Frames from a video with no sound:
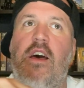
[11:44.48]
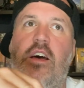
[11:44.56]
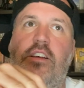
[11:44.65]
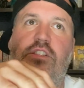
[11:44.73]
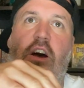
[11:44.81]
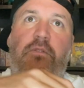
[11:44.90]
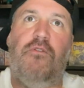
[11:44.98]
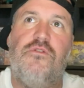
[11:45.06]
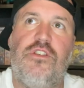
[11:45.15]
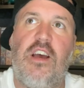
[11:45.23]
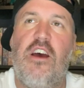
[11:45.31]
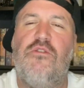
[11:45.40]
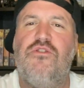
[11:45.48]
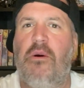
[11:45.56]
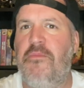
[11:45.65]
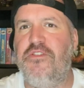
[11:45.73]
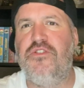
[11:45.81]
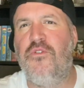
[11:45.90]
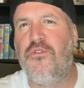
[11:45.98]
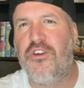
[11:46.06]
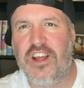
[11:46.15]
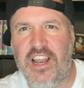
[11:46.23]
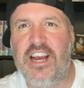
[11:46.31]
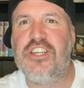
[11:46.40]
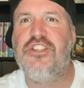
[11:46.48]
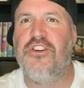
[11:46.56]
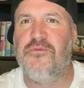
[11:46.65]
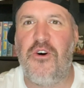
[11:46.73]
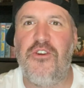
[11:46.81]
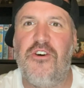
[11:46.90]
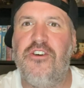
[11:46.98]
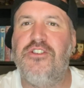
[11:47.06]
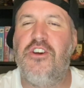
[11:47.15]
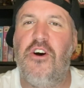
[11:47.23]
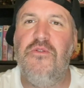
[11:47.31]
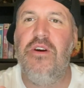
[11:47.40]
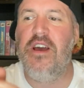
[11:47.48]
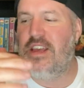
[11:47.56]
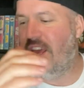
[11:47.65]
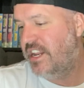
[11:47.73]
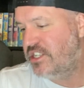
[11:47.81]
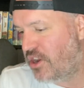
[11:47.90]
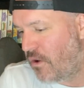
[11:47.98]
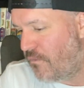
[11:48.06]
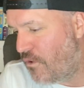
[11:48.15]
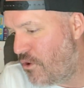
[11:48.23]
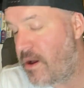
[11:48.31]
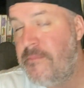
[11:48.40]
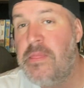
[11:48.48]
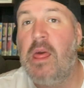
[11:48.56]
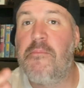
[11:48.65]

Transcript: stuff for sale. Some of it's for the collection and whatnot. So, yeah, let's go through it.